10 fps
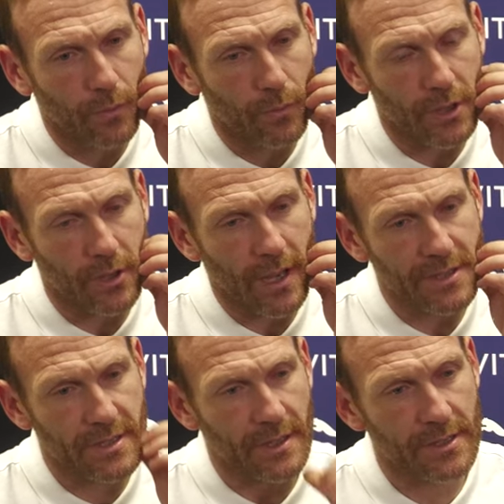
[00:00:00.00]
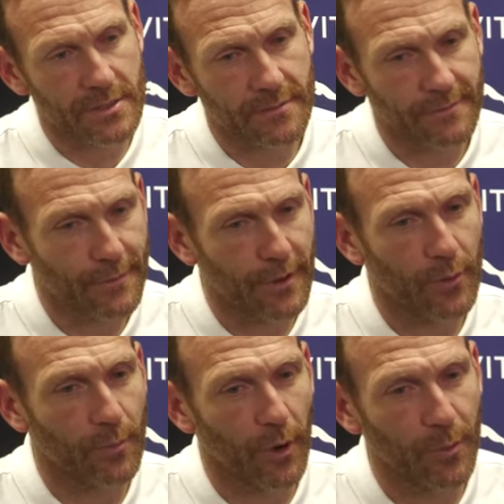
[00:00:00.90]
when you get to these
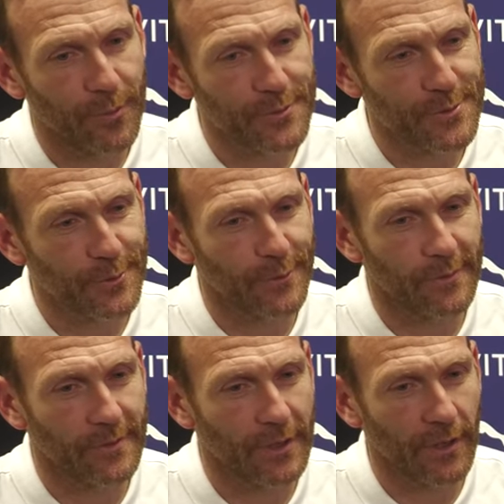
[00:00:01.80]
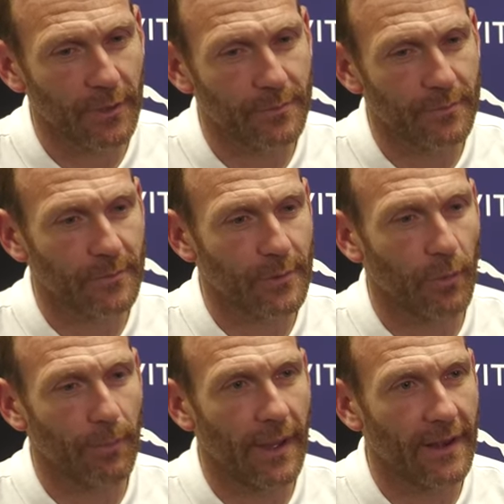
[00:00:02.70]
critical moments or, you know,
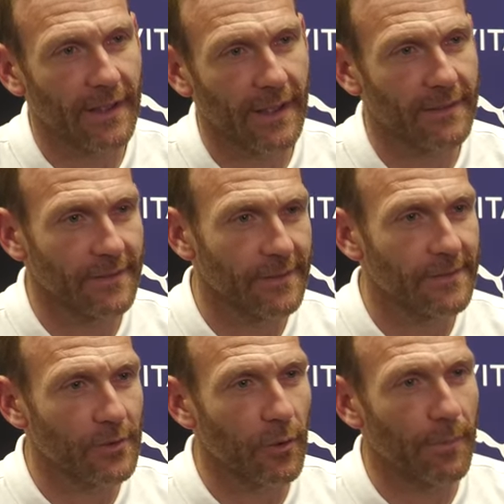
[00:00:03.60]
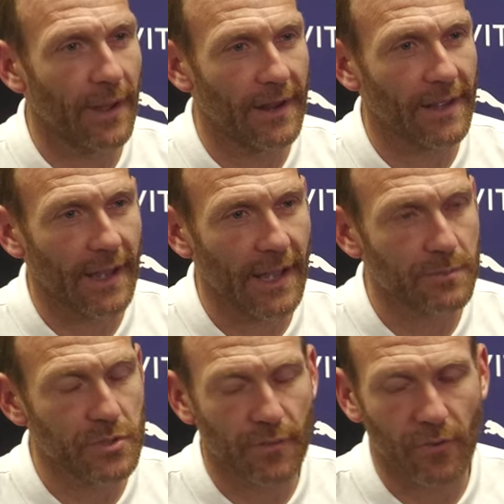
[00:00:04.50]
compelling
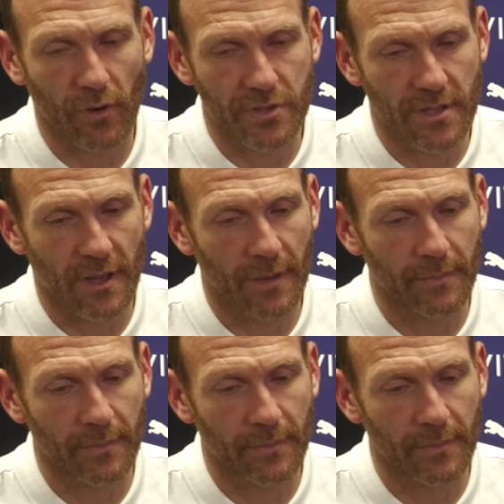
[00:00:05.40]
games, you've got,